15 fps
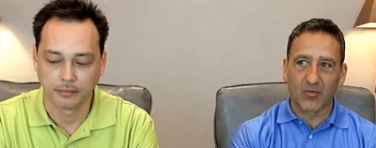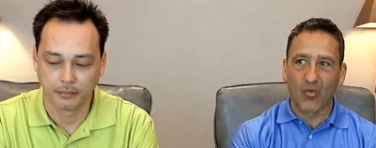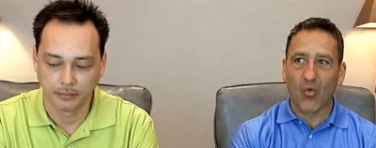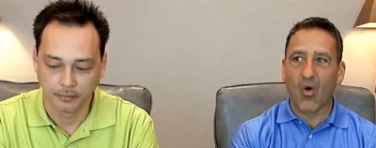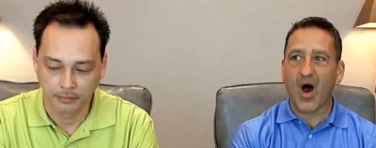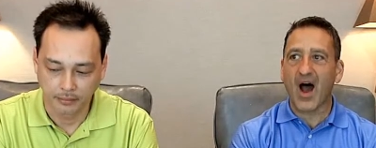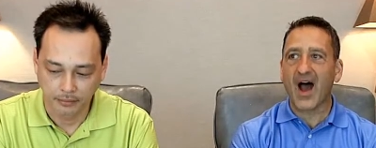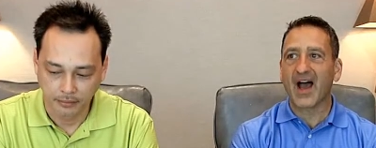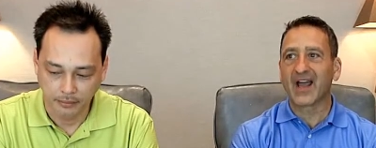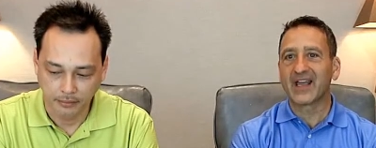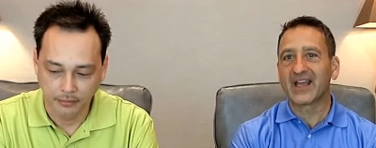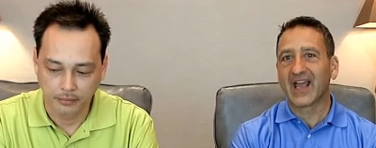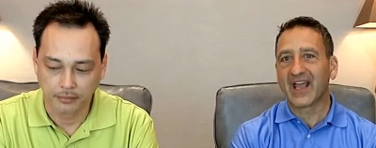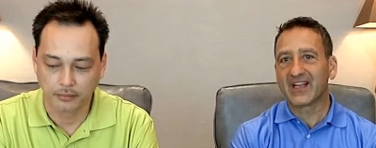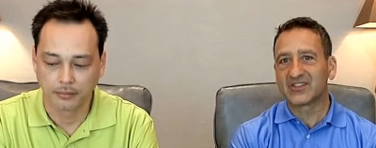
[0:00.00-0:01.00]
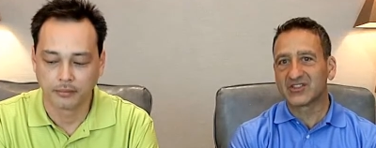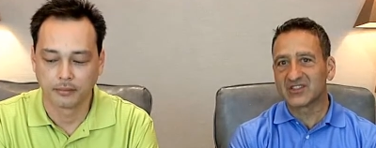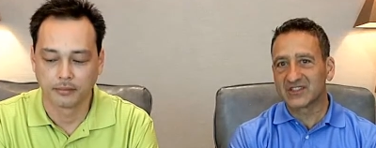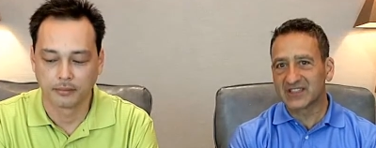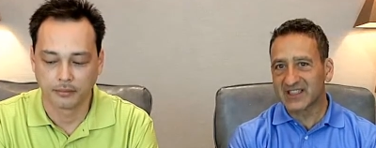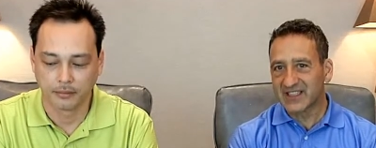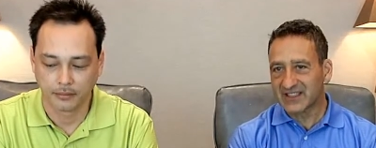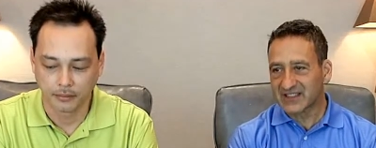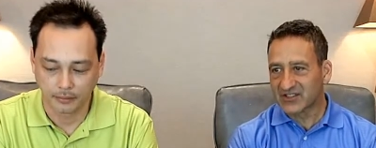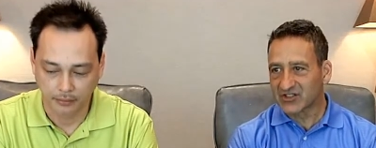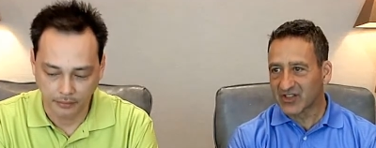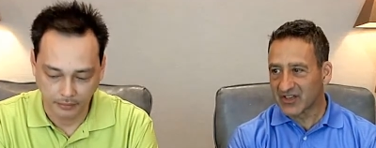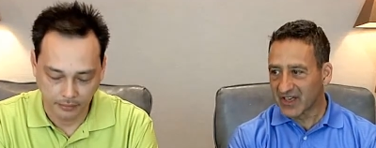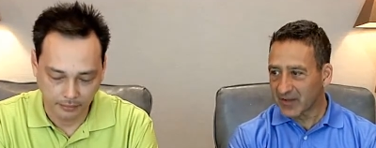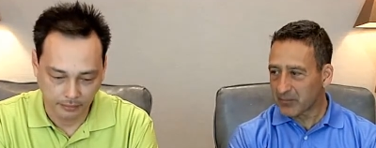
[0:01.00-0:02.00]
Speaker 1: why agencies
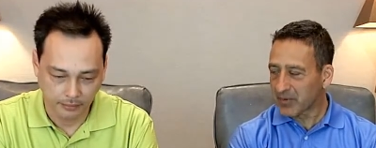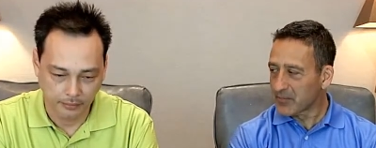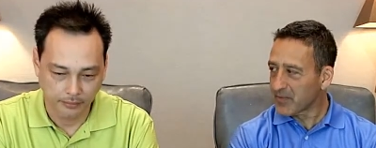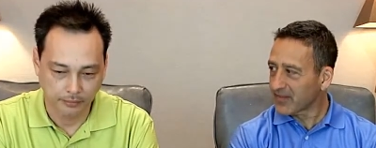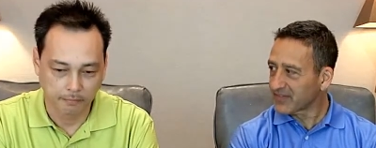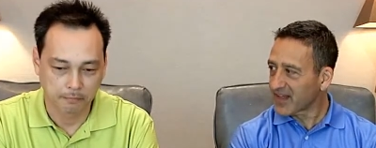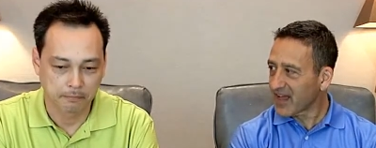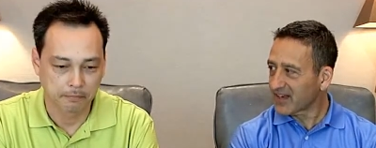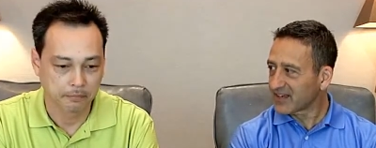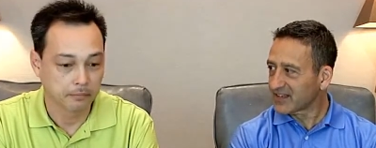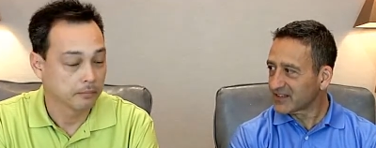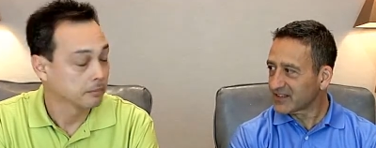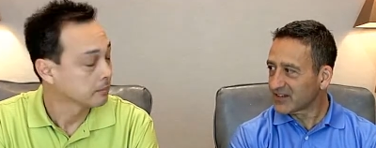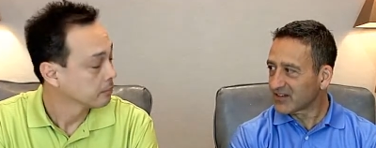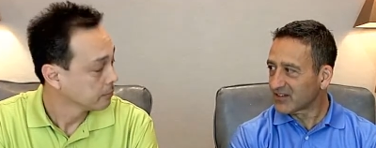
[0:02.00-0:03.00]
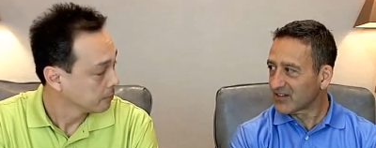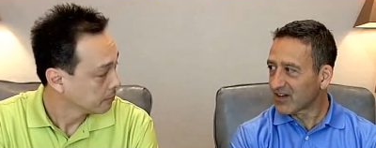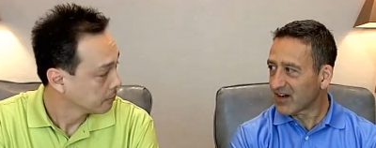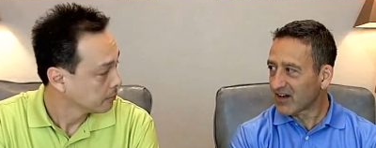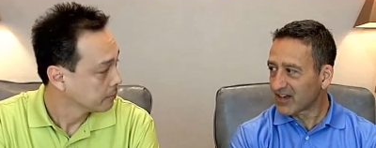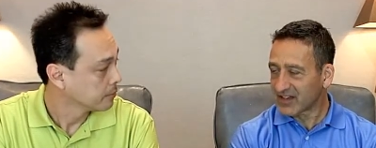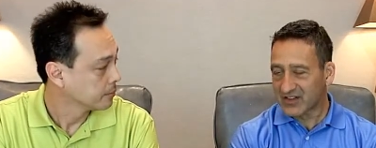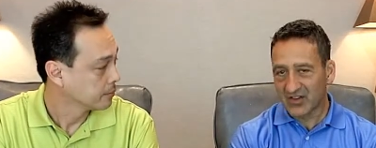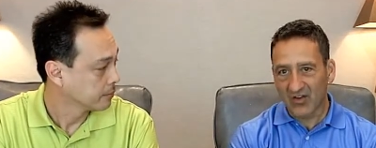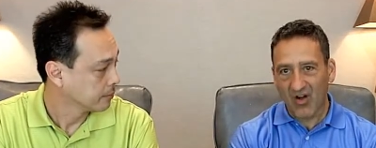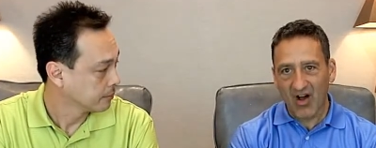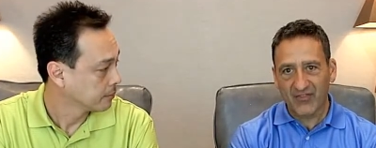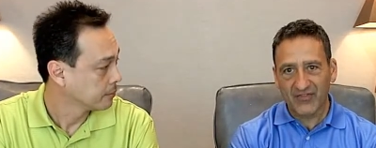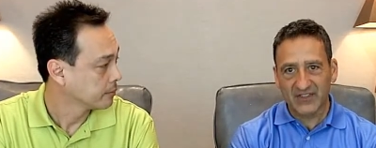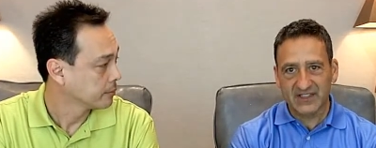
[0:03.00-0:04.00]
should implement that in their, uh, in their
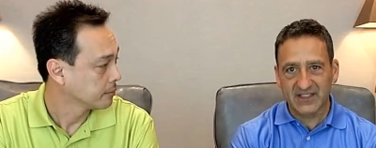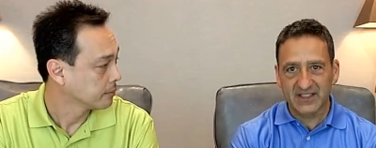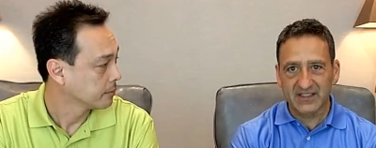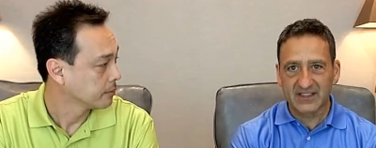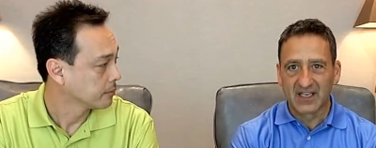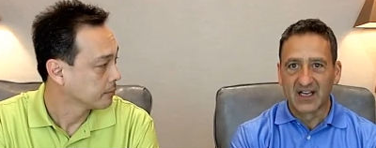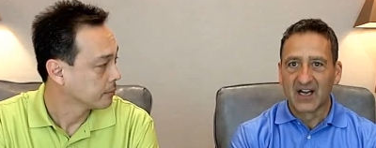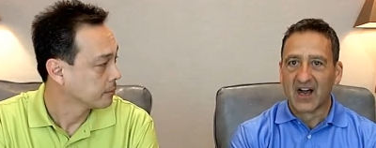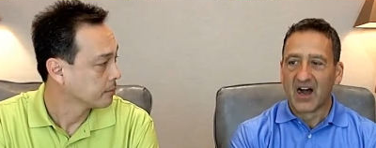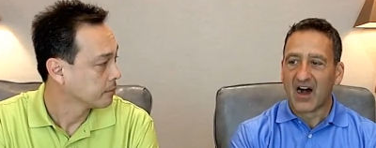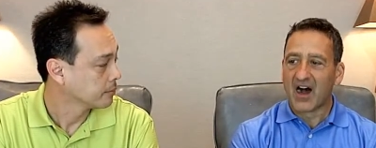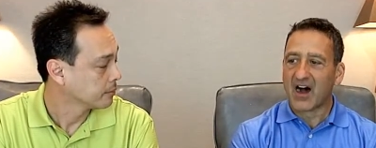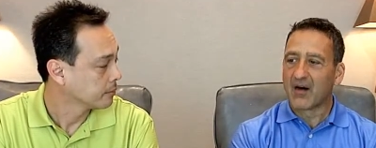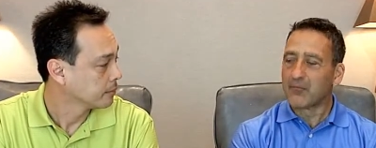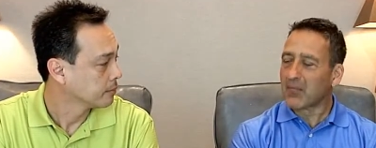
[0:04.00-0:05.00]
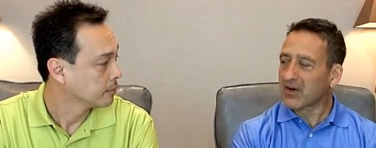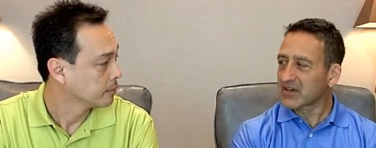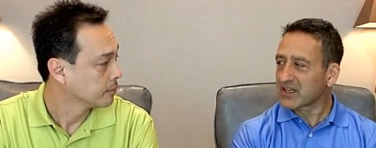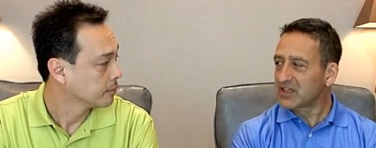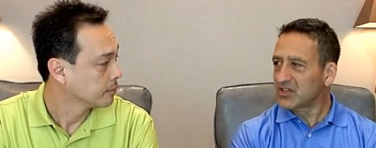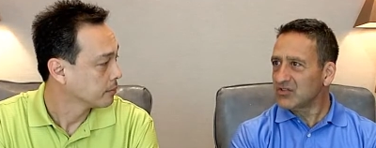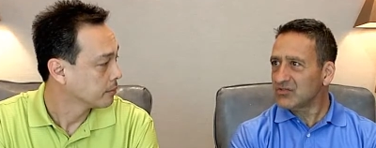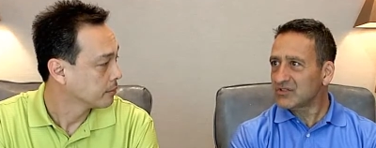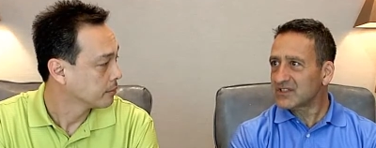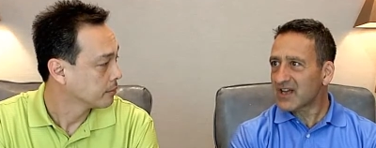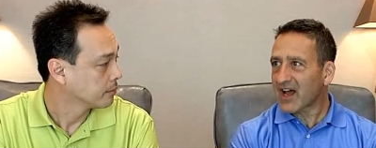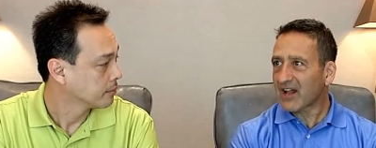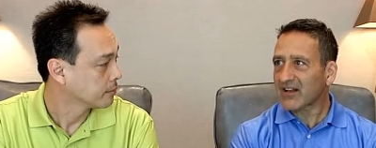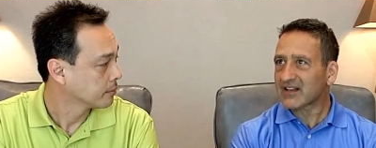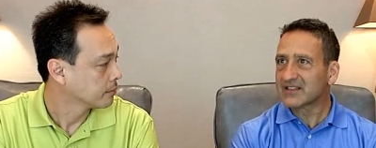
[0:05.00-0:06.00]
offices. Uh, Mark, can you
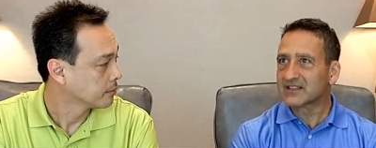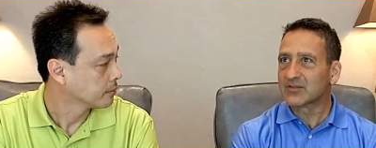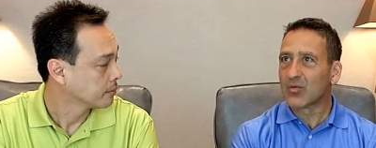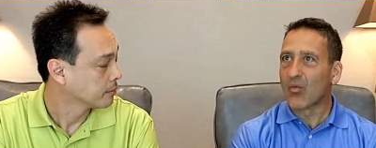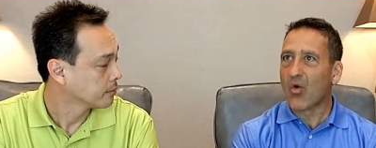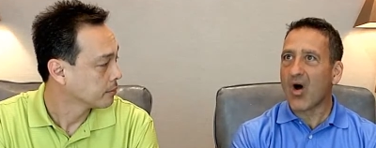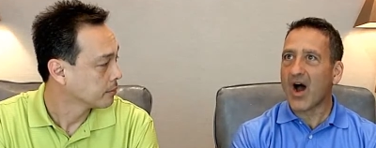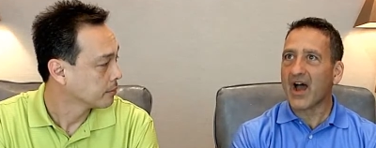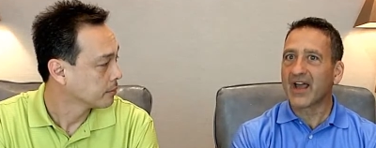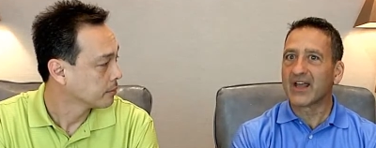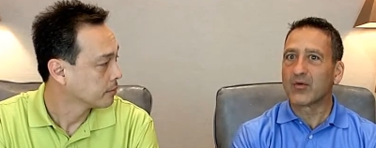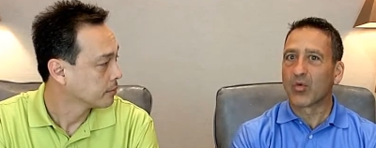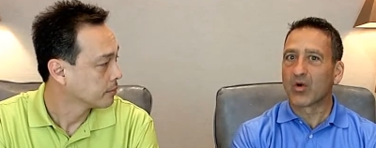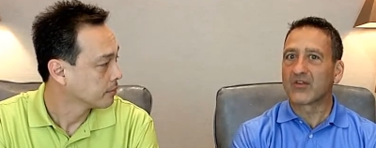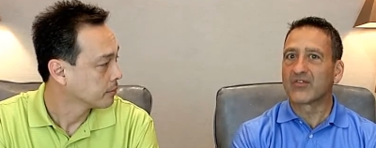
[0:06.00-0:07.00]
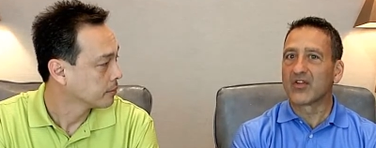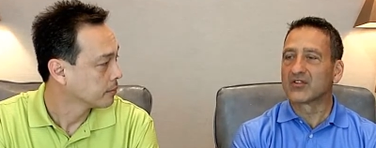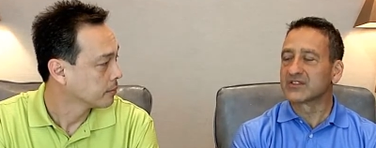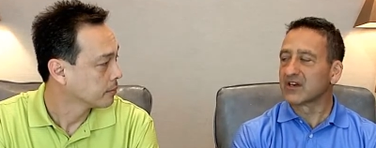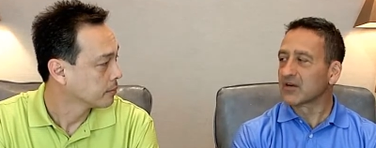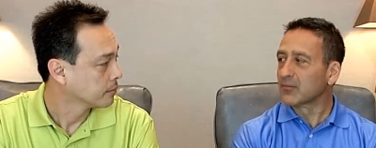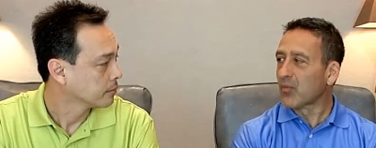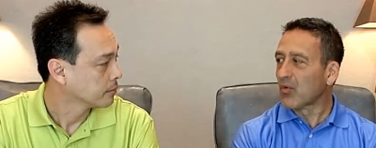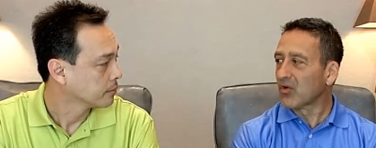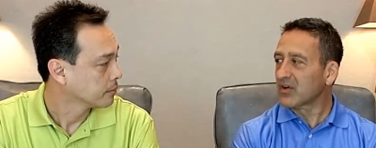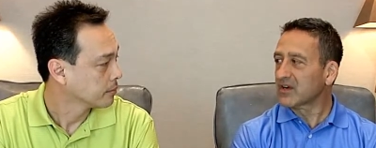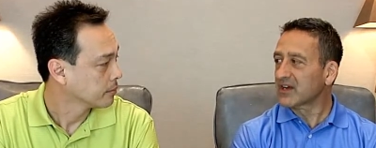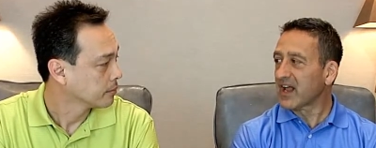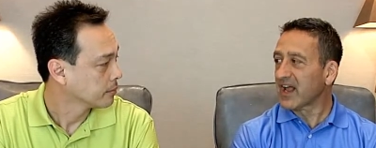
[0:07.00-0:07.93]
tell us why workflows are important